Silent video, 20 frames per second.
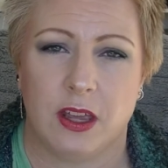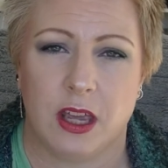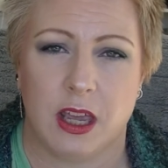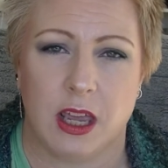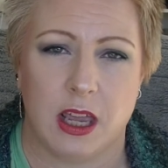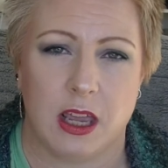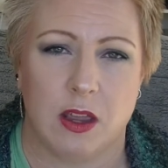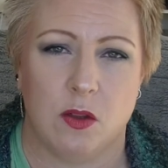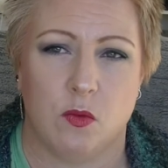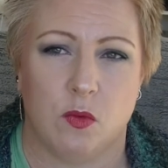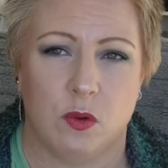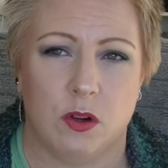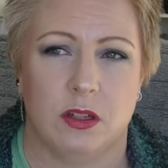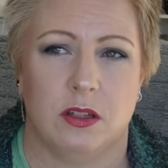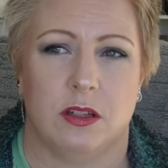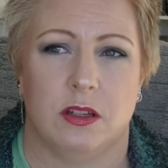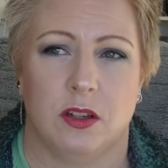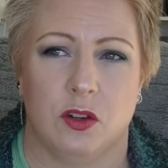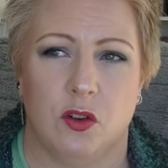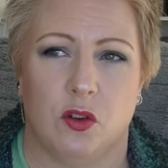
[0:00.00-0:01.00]
he
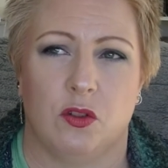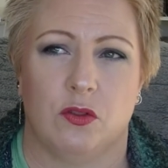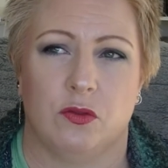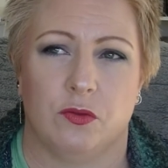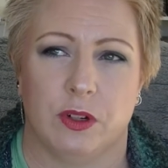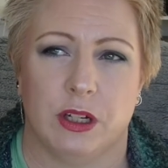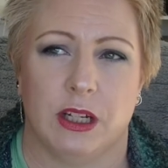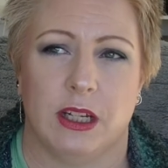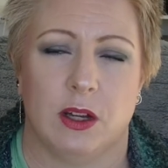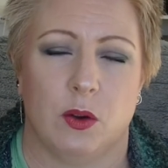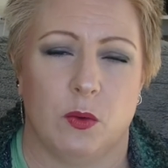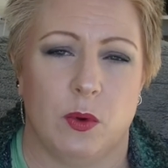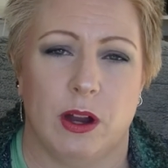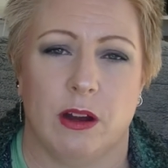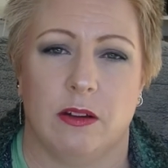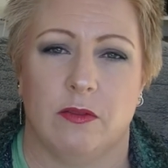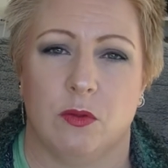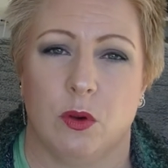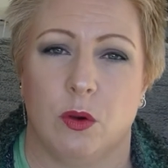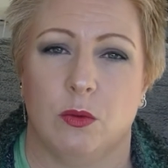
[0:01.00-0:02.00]
was not really aware
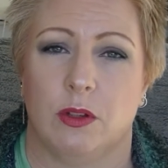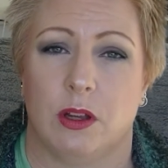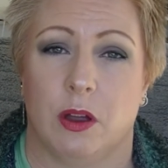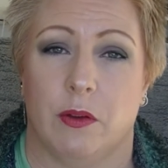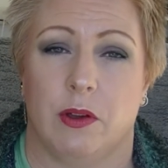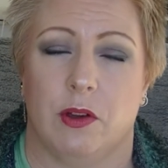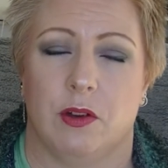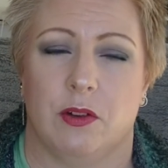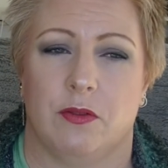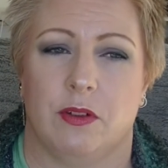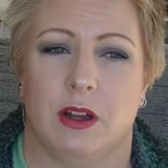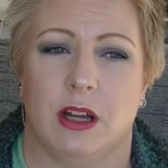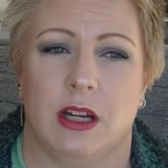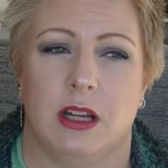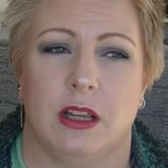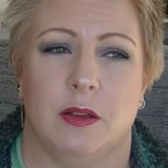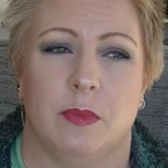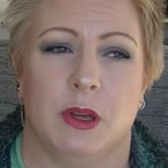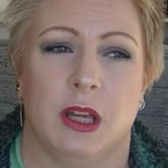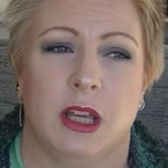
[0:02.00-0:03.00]
of what was going on around
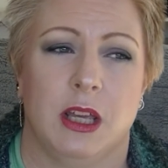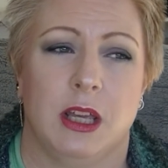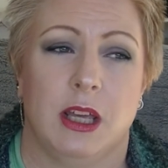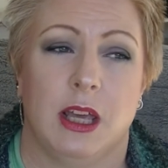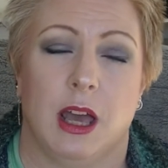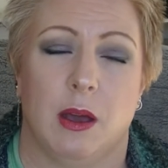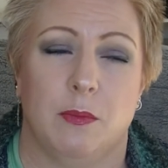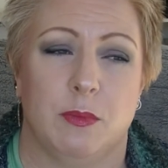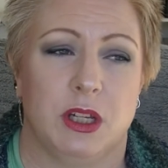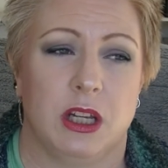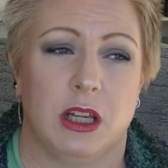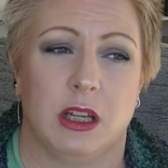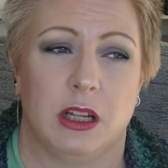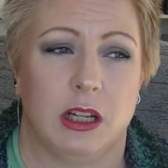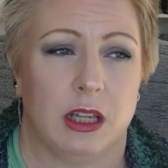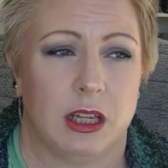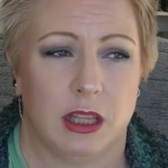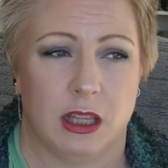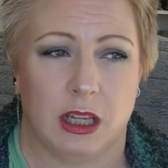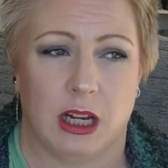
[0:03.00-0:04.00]
him, and
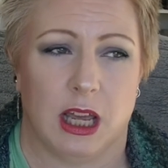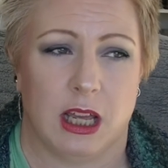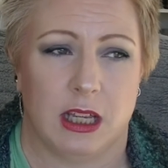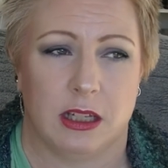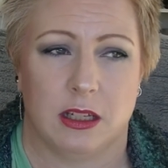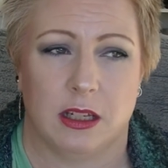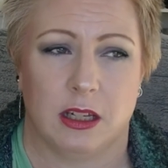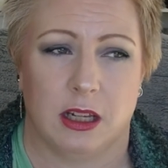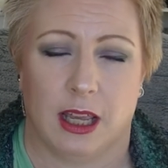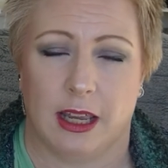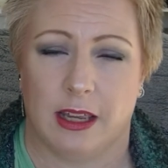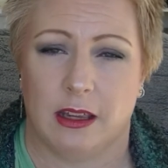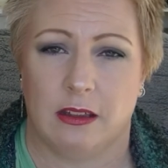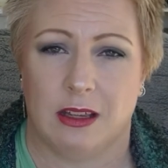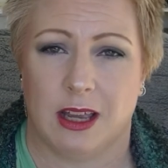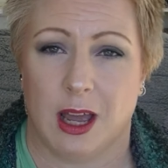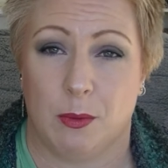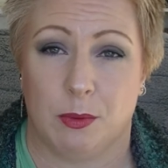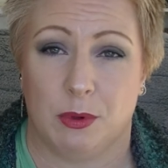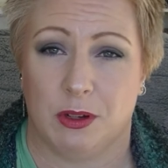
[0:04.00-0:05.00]
particularly in the last like
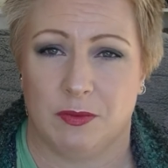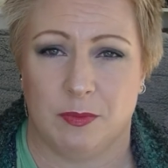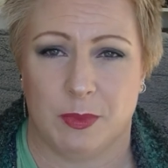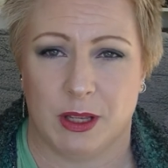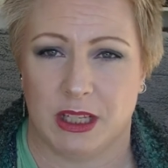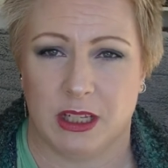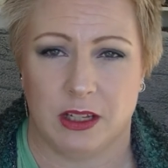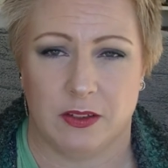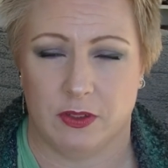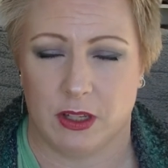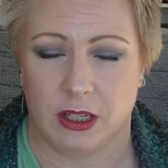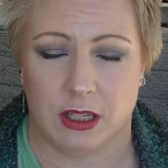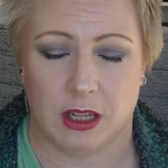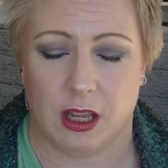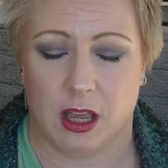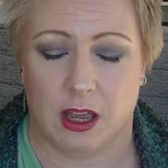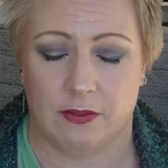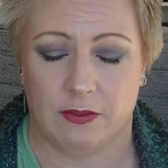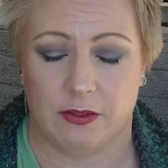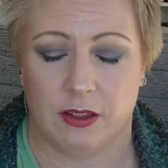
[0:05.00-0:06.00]
couple of months of his
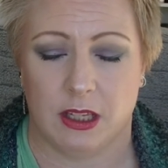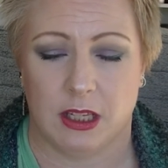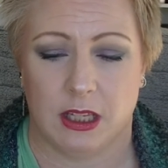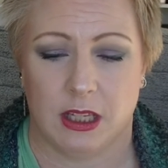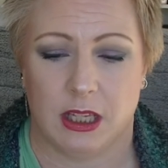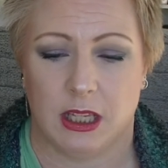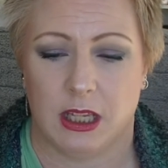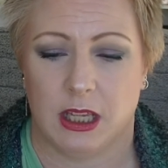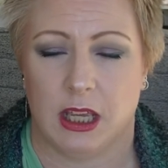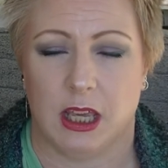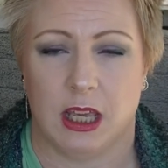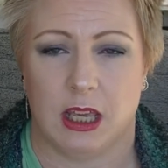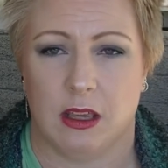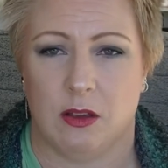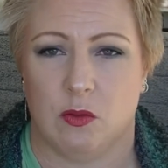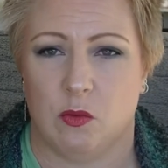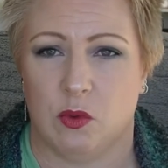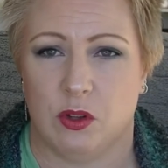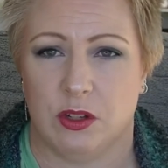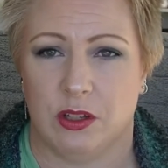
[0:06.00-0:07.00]
life, he
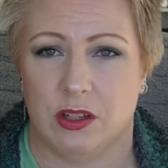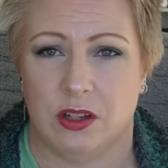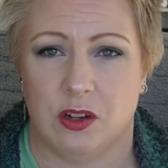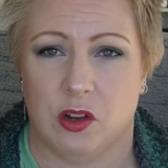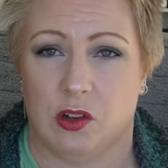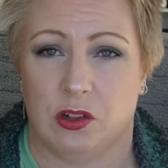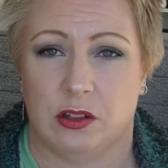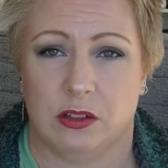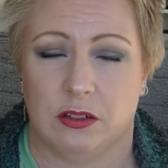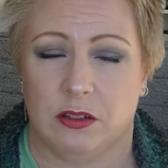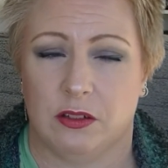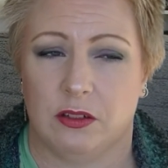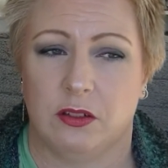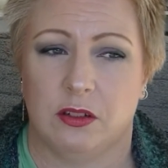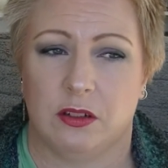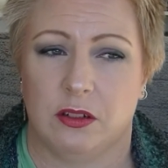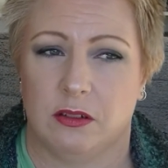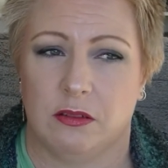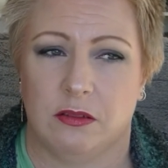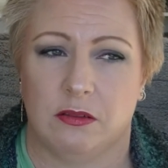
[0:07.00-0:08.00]
was not
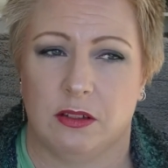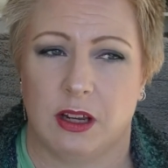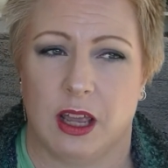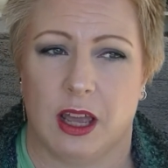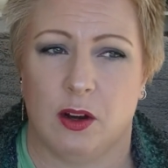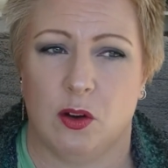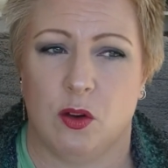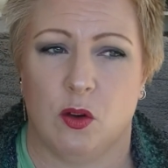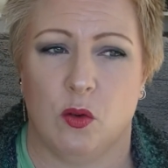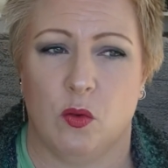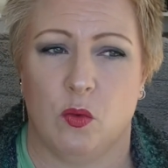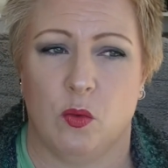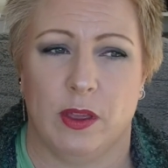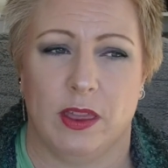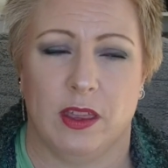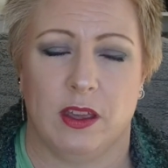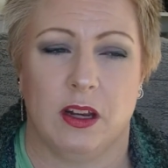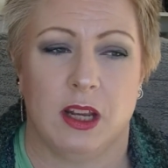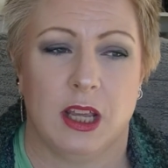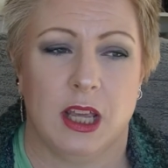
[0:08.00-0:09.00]
at all with
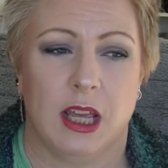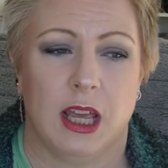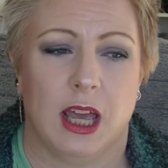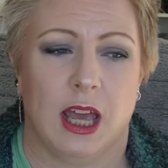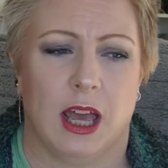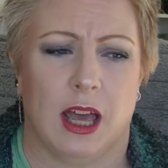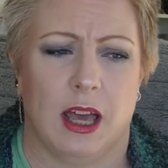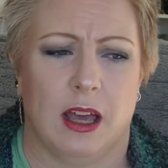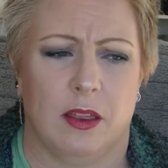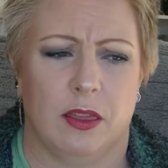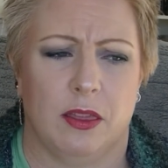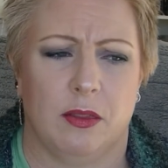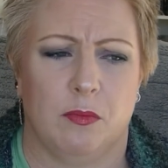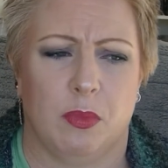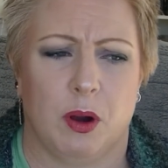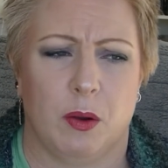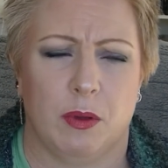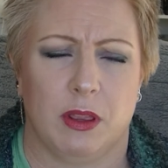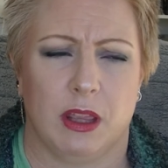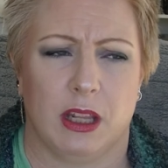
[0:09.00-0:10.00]
it.
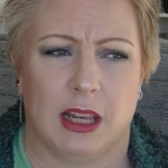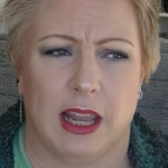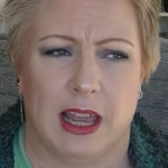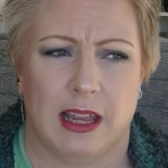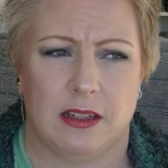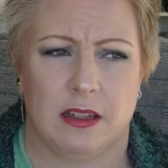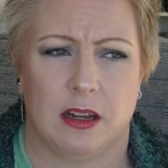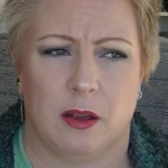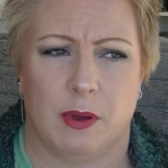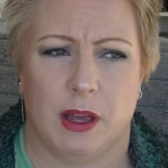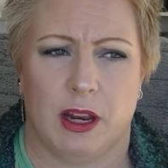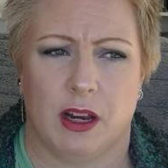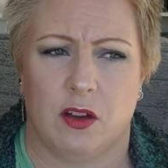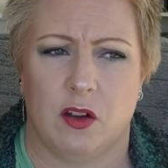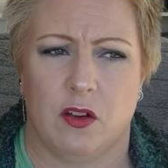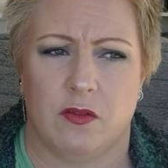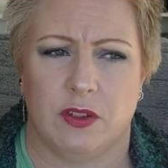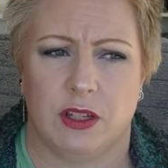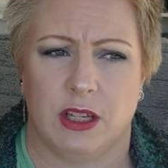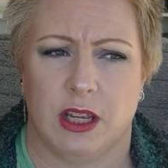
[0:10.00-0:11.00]
Probably the last time I had a
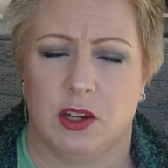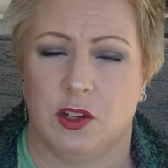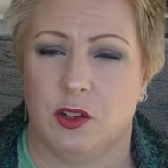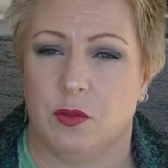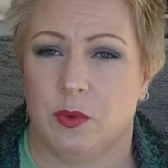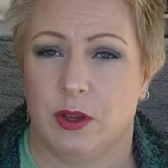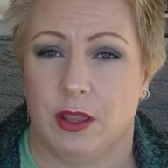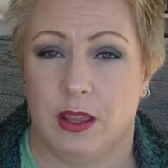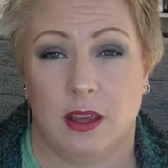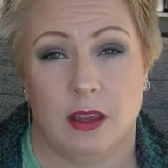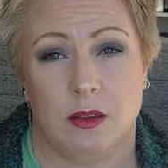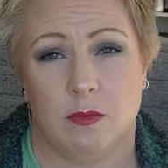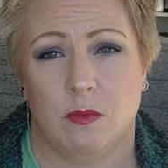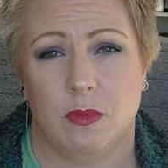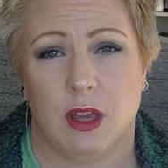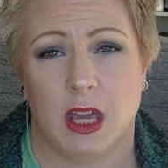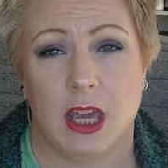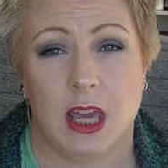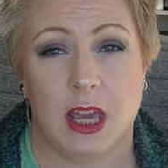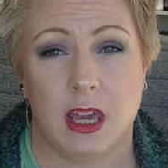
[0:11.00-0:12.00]
conversation with him,
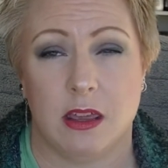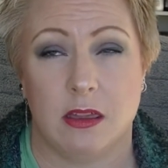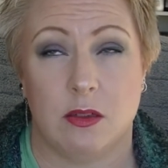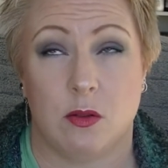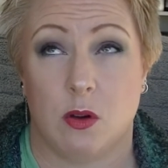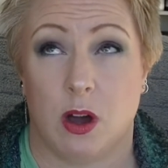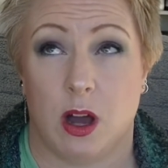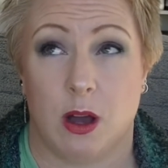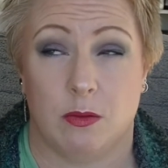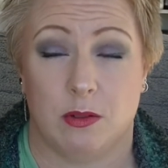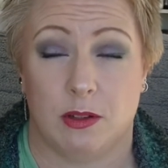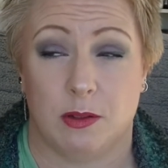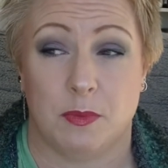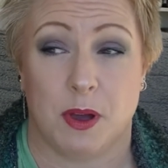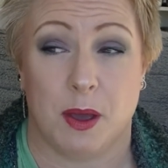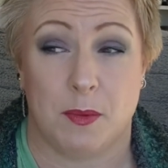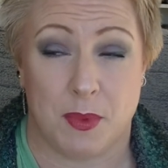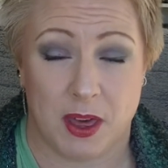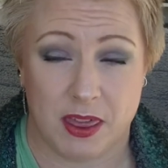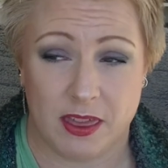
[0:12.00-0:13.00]
he thought I was
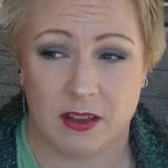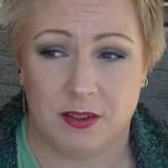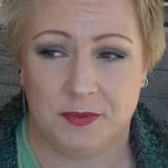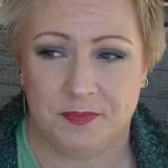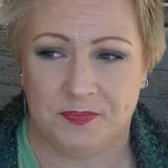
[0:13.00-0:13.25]
my mother,